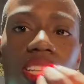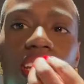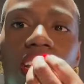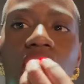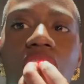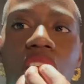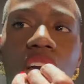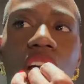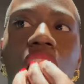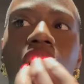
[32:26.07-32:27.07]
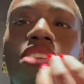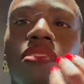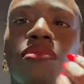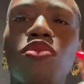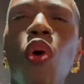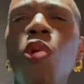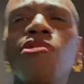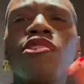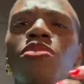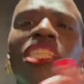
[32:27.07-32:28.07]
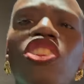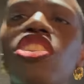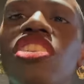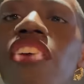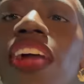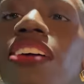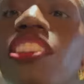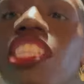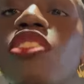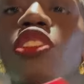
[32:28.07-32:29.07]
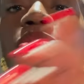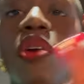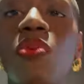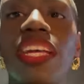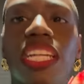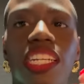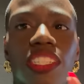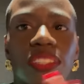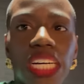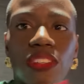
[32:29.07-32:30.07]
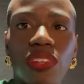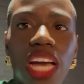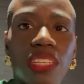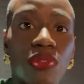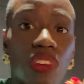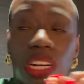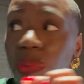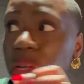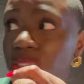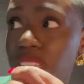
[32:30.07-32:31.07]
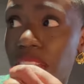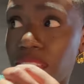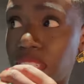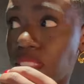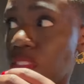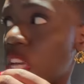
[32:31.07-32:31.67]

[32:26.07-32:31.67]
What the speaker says: honey. Oh, not munchies like that because I don't smoke weed and I know how you guys will run away with an allergy.